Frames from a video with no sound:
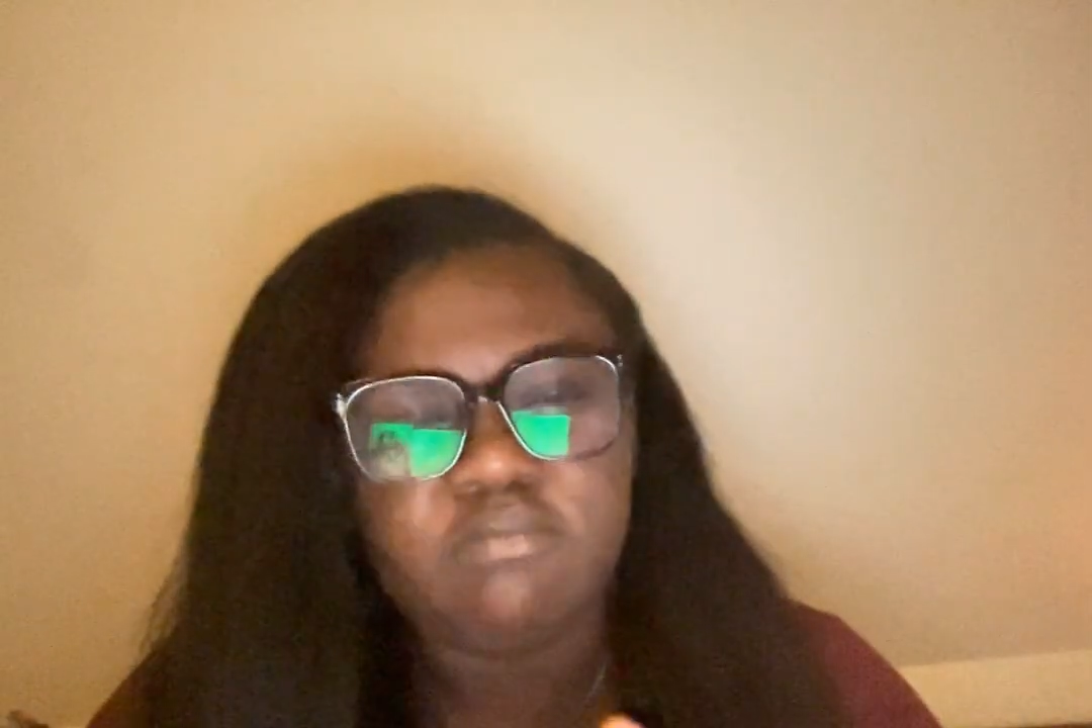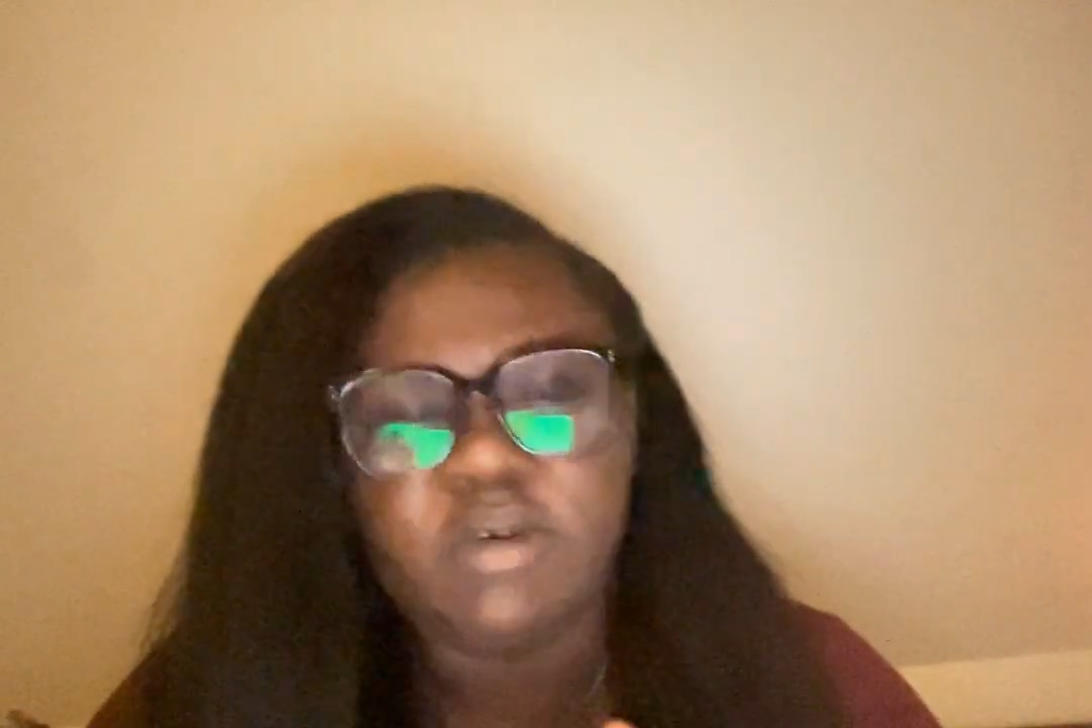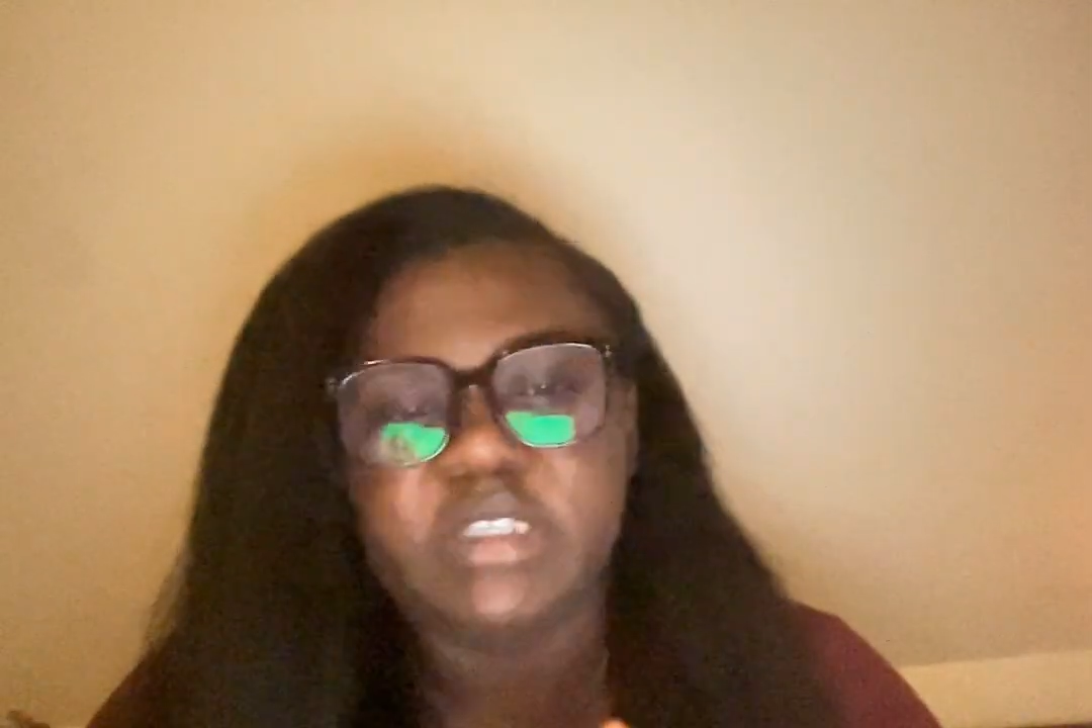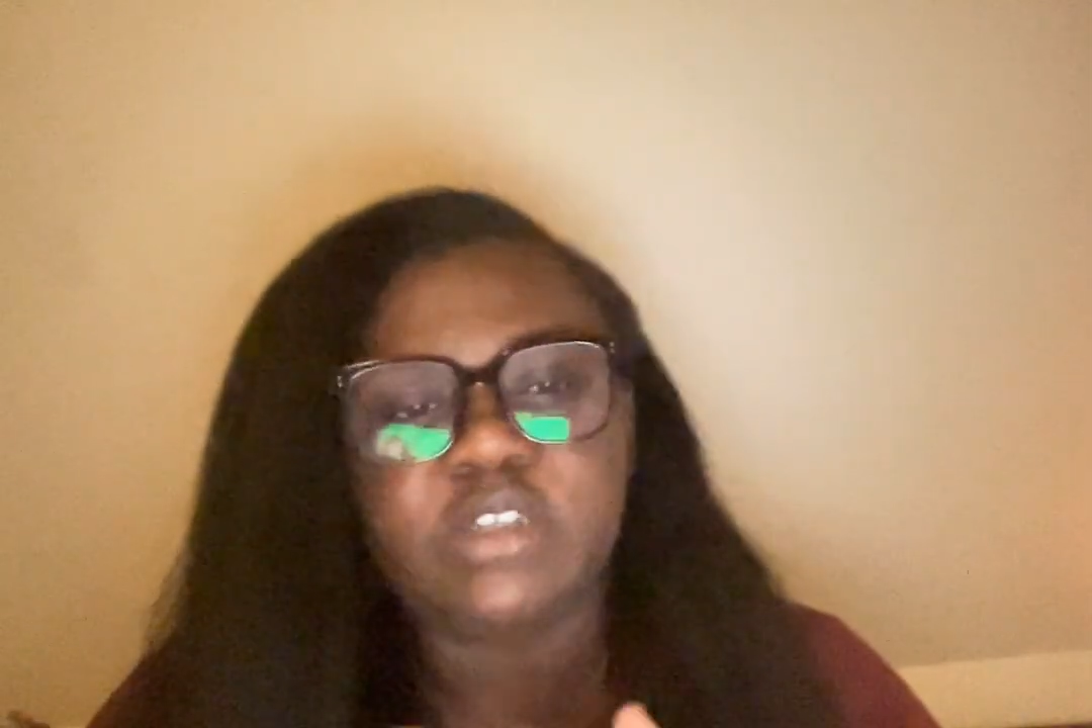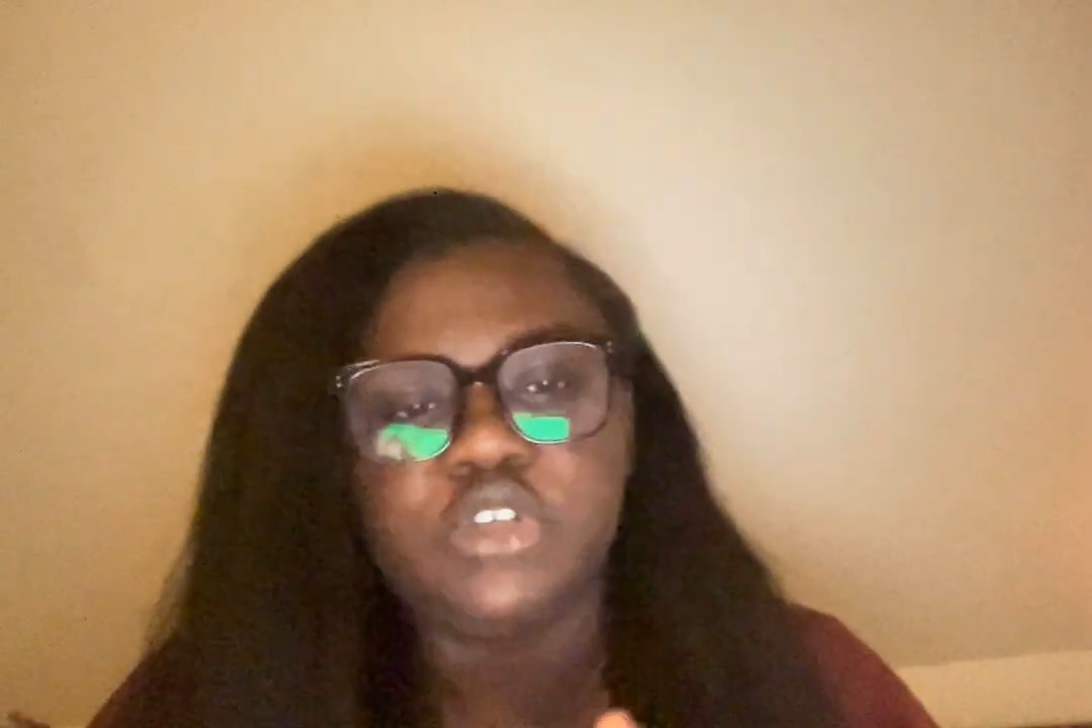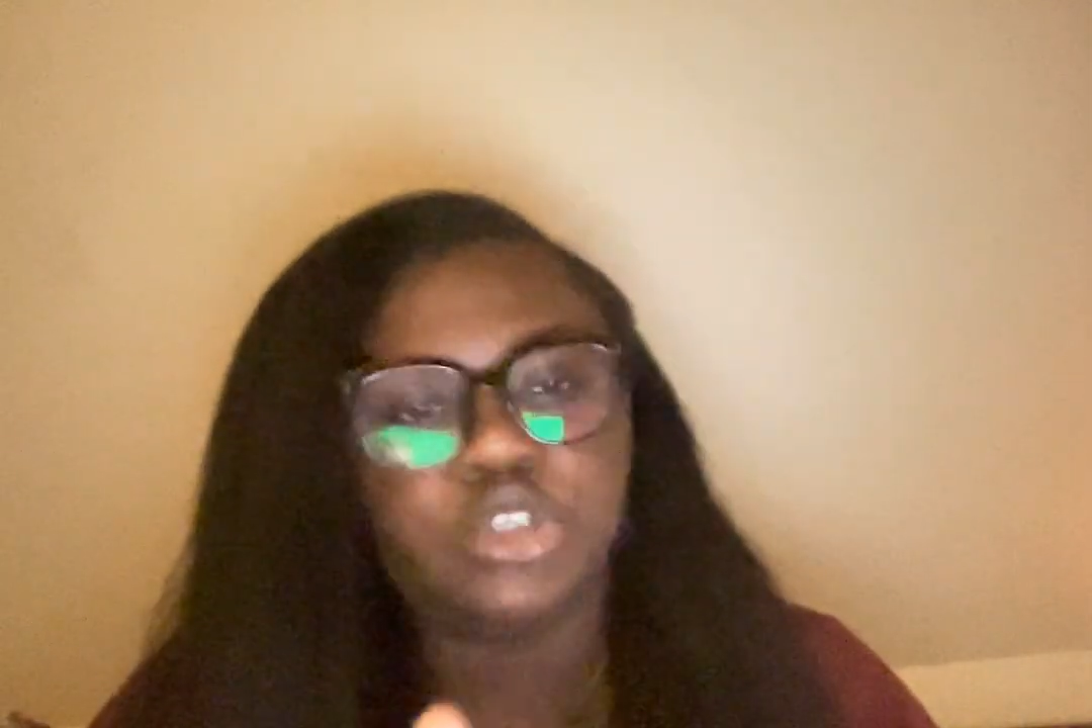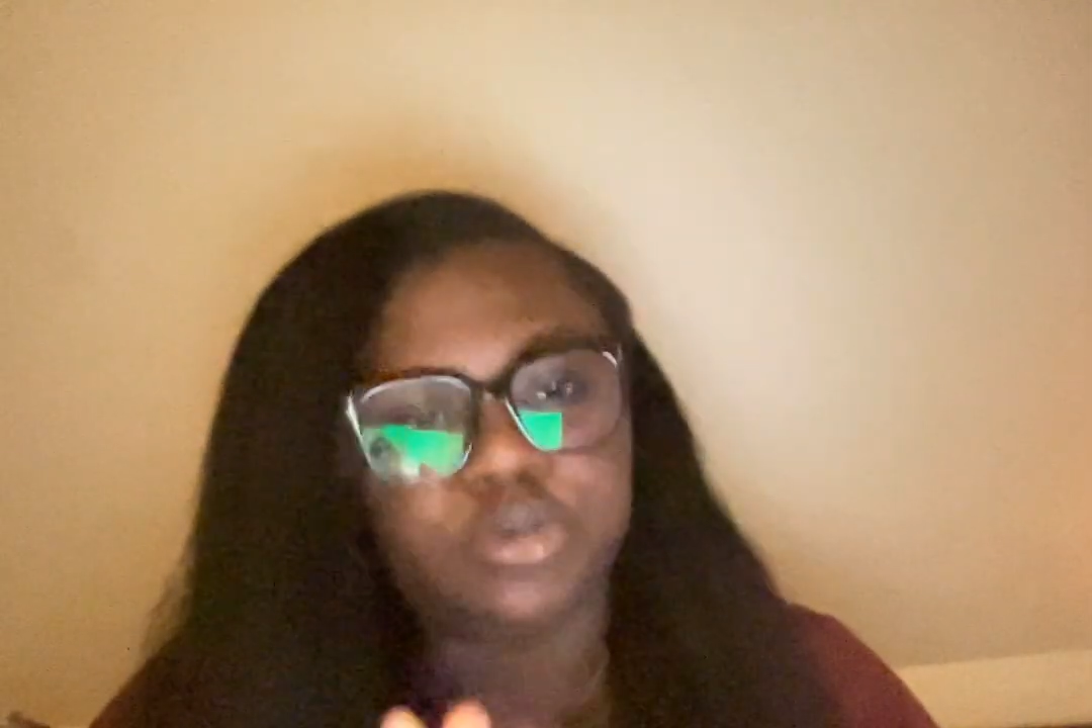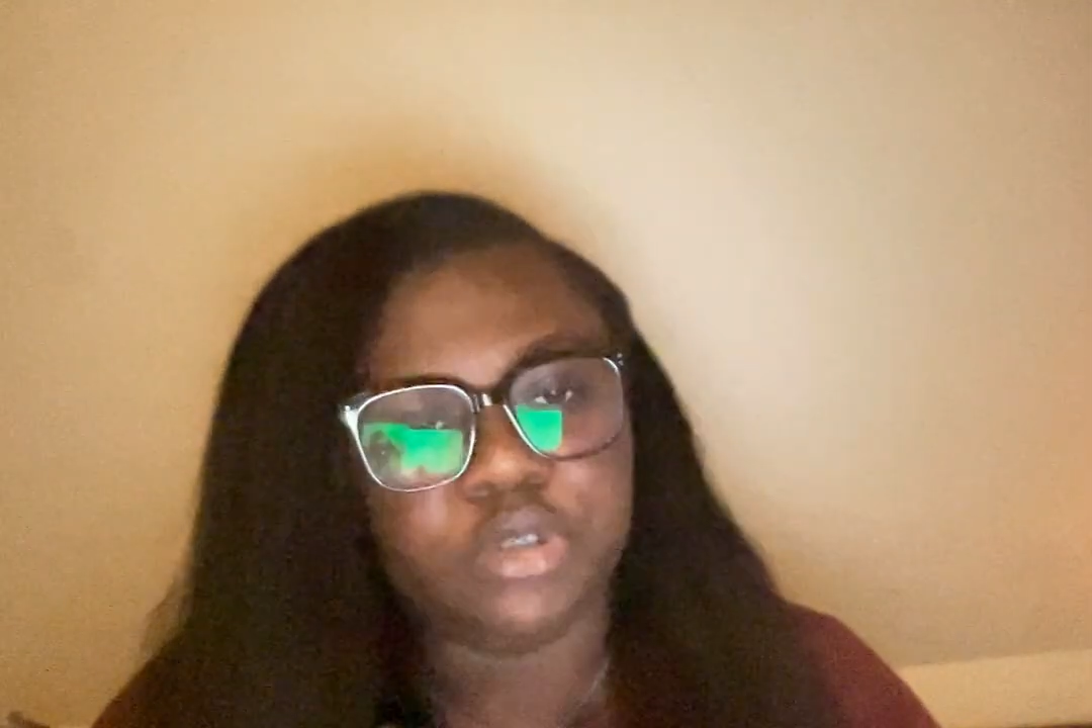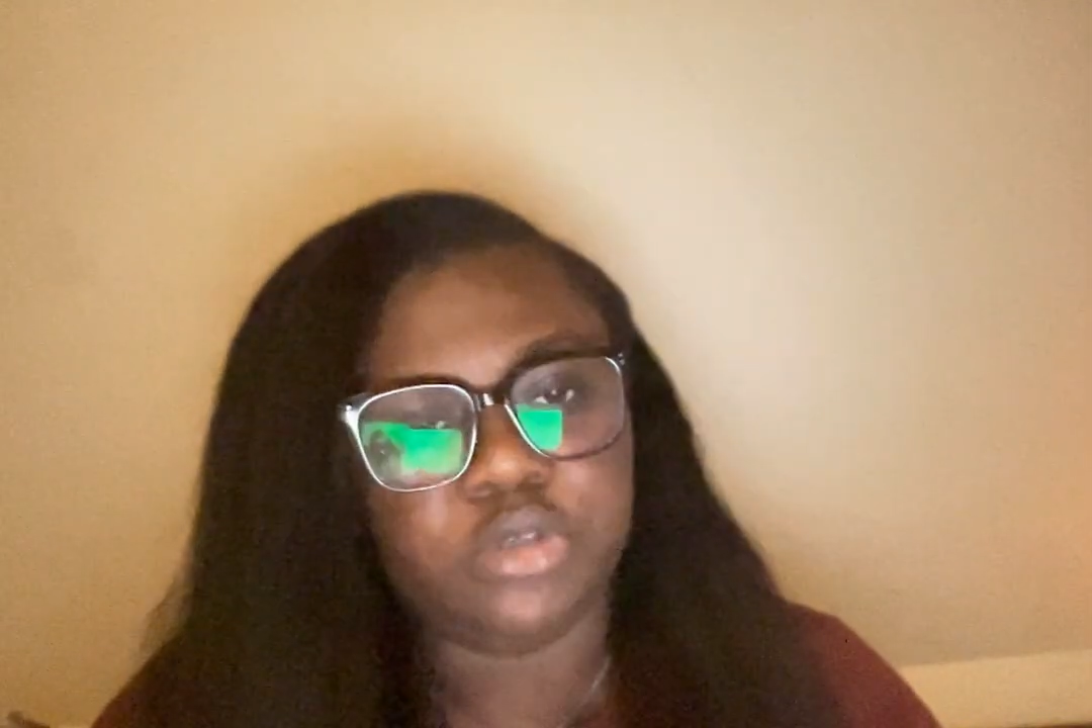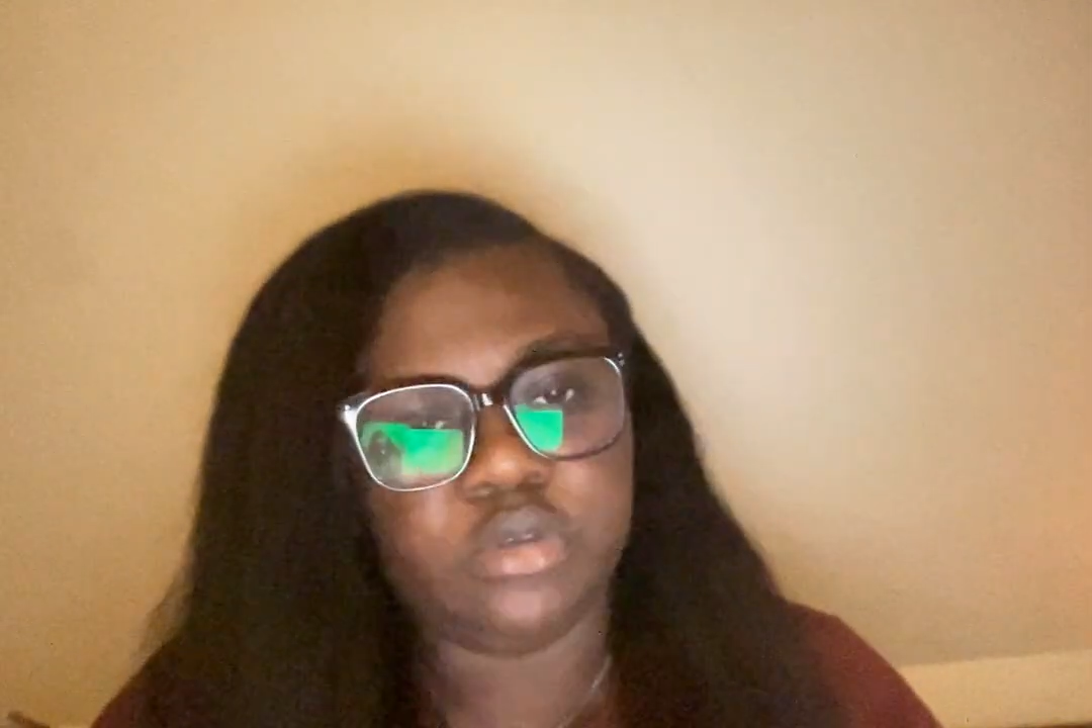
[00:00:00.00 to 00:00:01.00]
wasn't
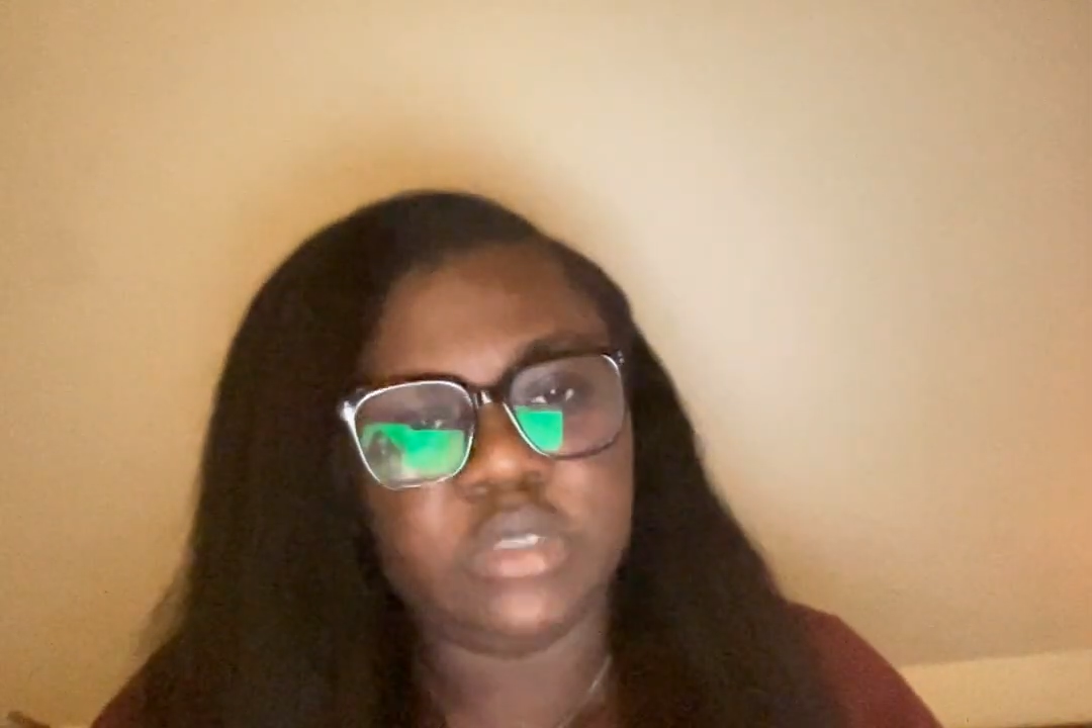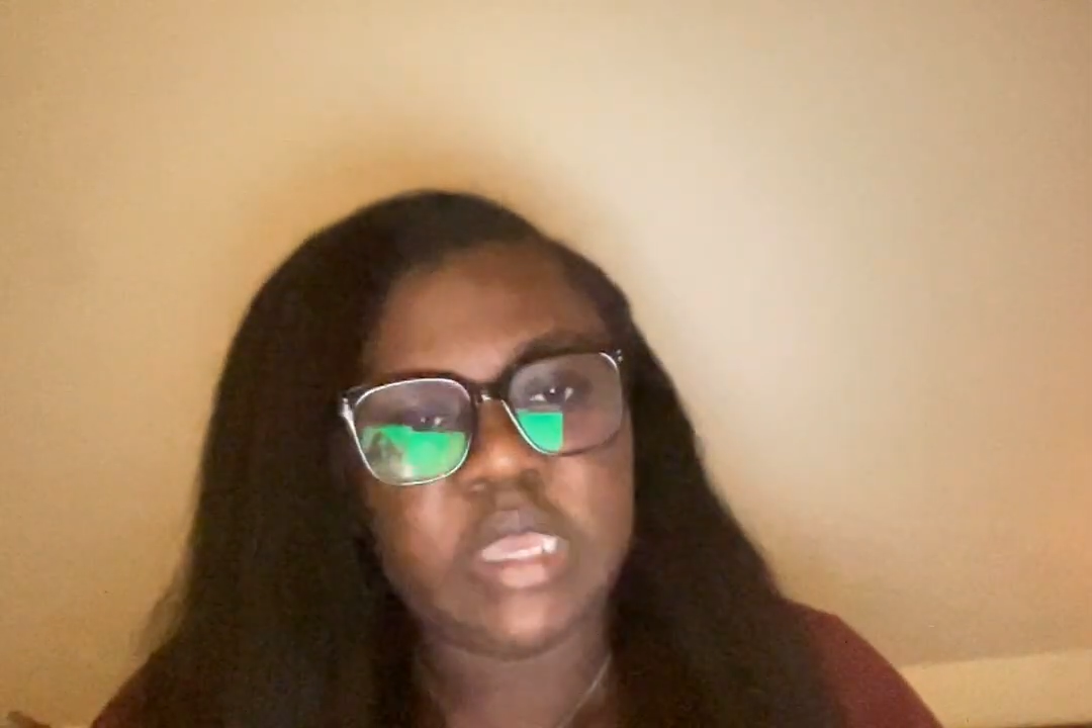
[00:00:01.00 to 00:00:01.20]
true.